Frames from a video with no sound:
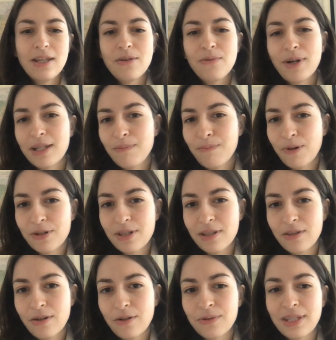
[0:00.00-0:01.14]
One important
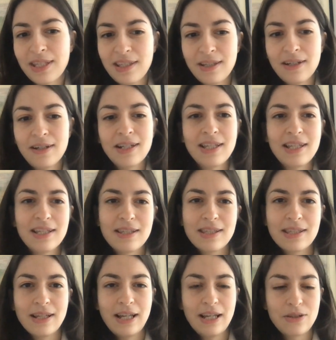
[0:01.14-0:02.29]
note here is
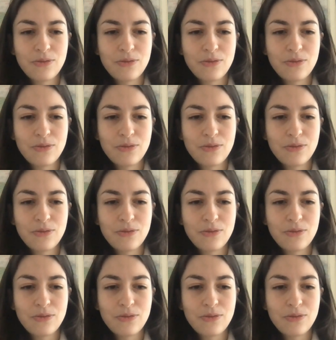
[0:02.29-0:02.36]
uh,